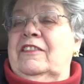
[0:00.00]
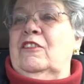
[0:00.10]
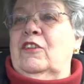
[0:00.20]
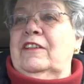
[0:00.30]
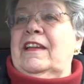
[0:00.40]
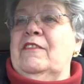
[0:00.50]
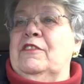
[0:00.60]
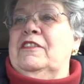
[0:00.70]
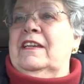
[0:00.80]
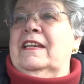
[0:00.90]
look at
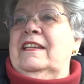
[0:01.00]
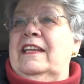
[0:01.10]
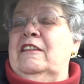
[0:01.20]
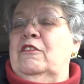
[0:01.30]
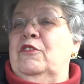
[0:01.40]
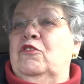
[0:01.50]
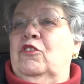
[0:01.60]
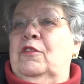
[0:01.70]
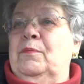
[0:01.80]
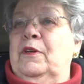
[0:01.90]
everything in individual
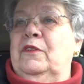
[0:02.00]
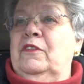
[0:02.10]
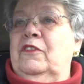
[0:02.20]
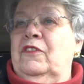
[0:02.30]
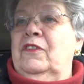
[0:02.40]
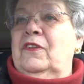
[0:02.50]
components